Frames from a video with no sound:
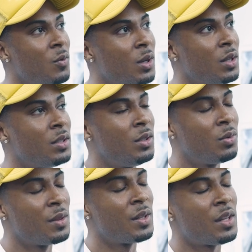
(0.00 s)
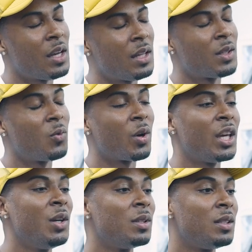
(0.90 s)
was doing the thing to
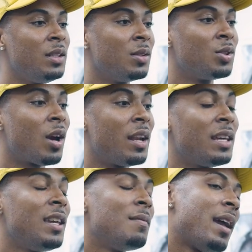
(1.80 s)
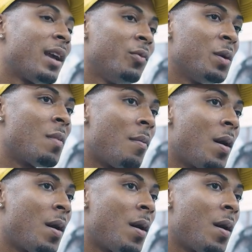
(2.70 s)
where he was still trying to get back with